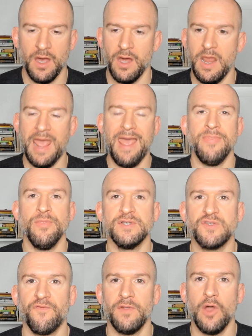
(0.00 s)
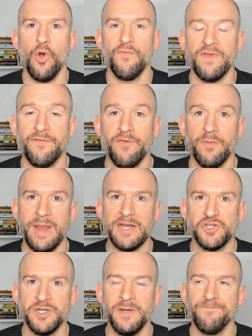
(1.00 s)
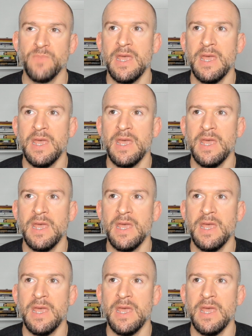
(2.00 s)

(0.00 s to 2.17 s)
an endless flow of information